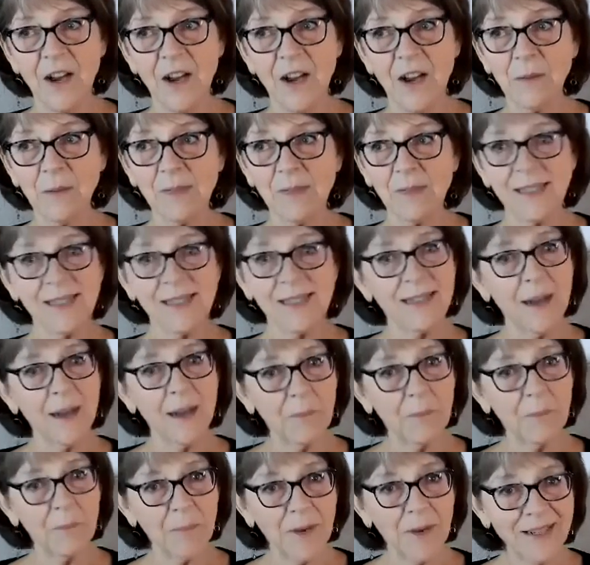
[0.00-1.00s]

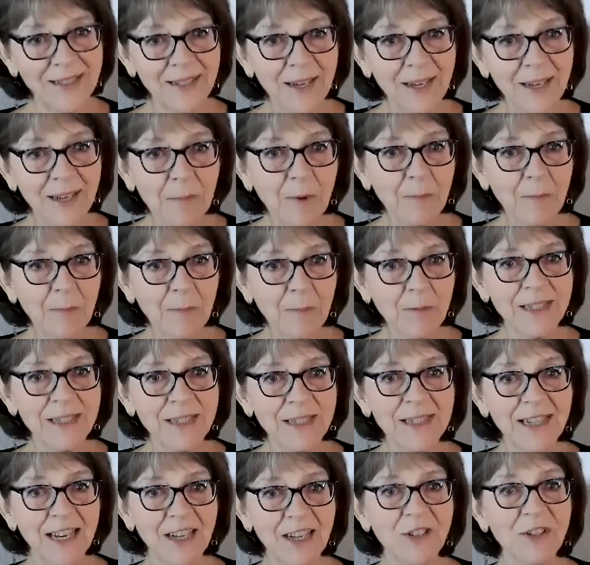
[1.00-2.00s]
step-by-step
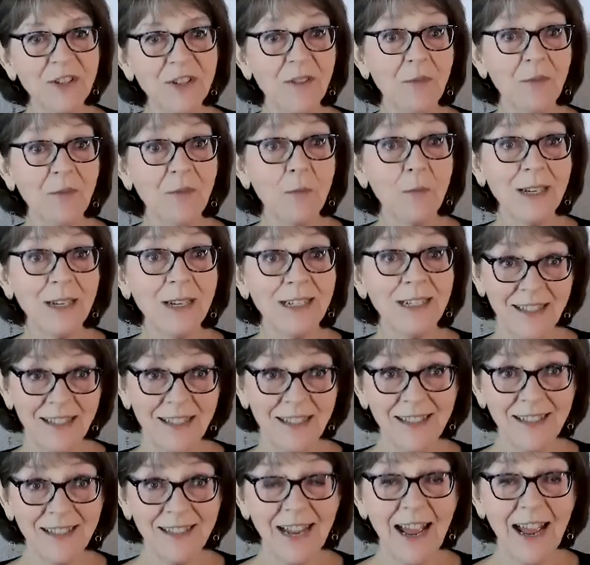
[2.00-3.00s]
representation of what
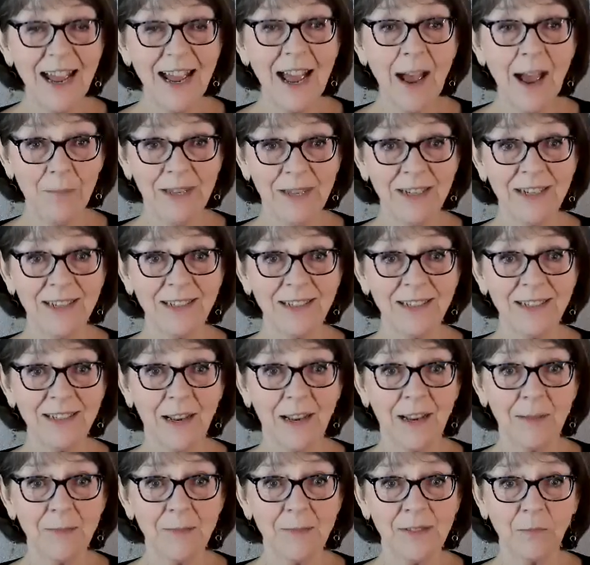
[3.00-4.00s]
tends to happen in
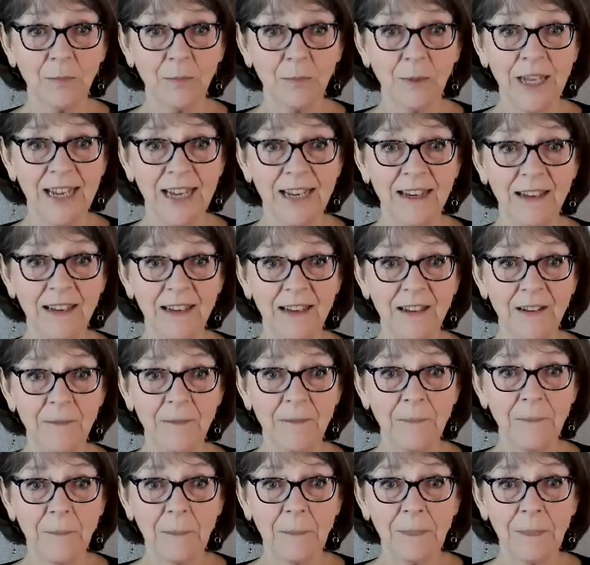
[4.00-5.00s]
times of plague.
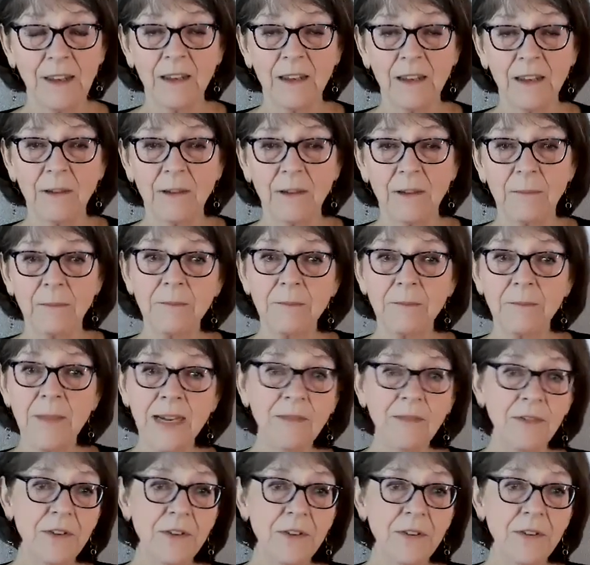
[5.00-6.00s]
Many
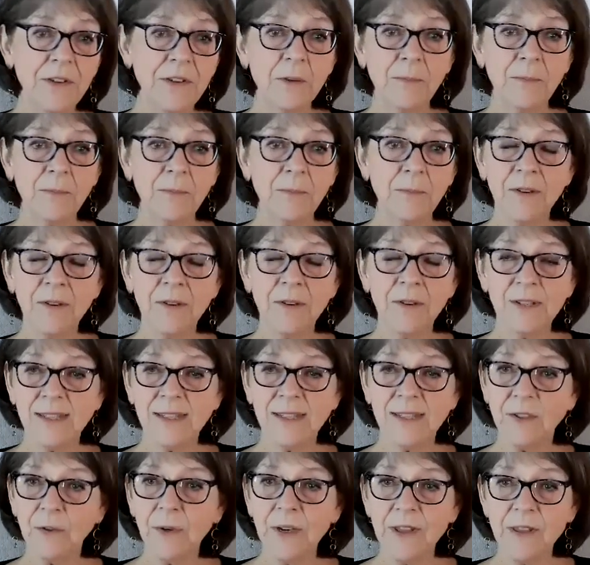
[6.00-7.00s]
of you know Poe's
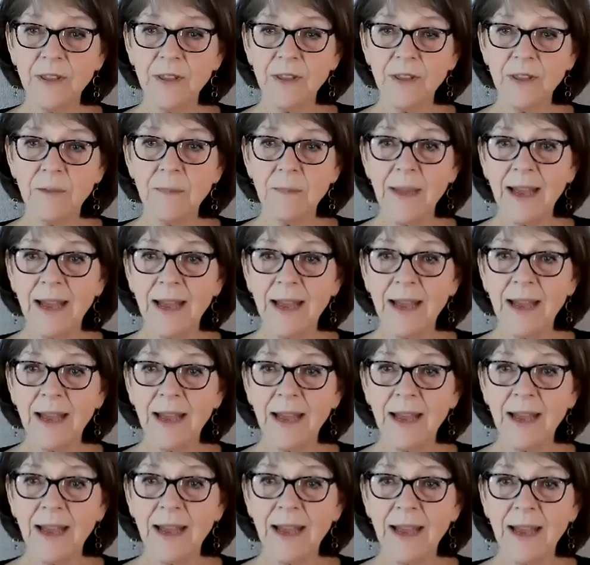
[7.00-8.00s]
story, The Masque of the
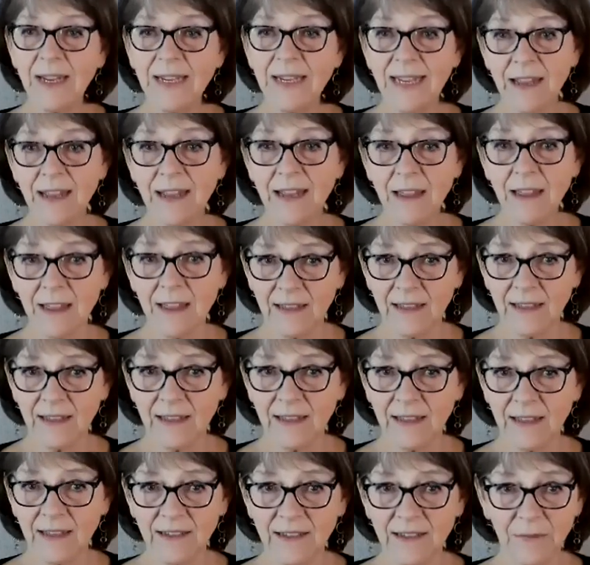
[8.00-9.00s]
Red Death,
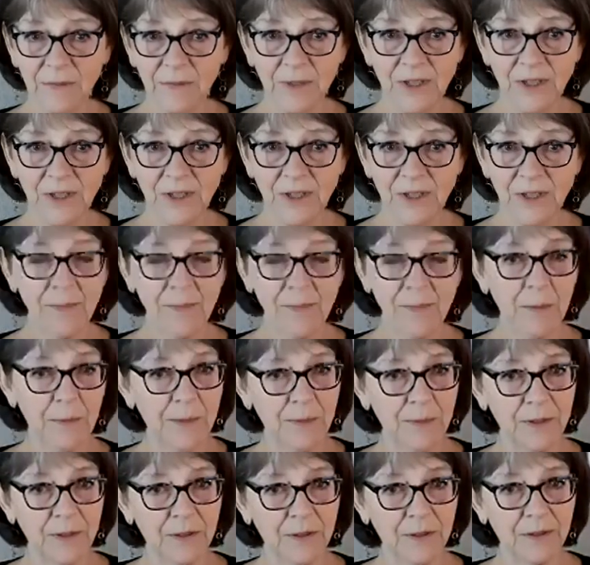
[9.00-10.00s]
which is about
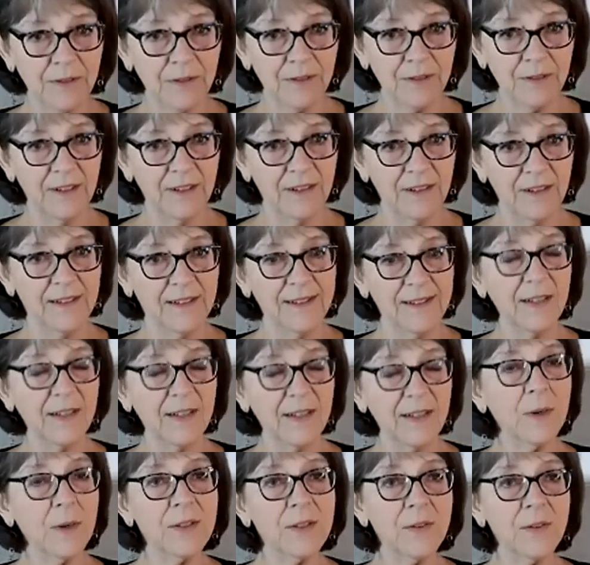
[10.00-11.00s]
people
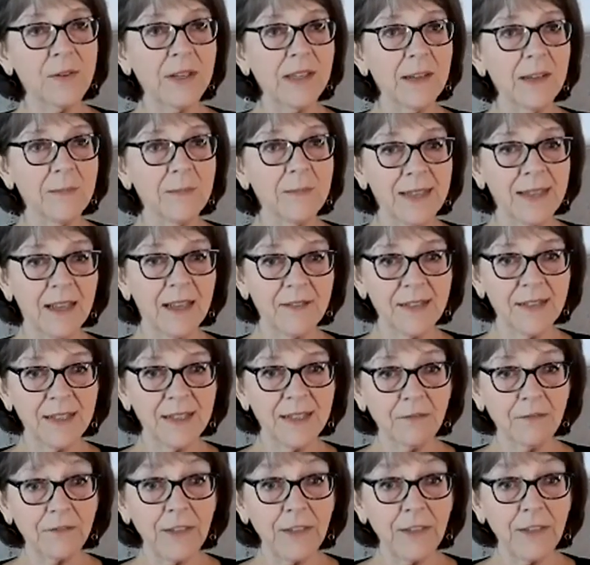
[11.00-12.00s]
sequestering themselves
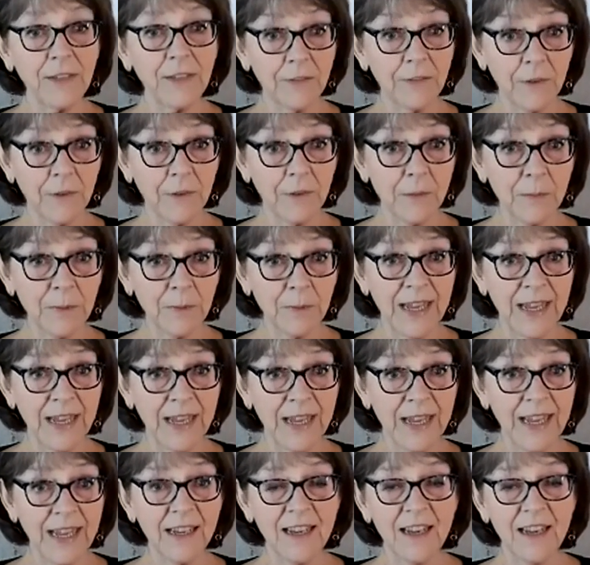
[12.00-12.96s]
in flight from a plague.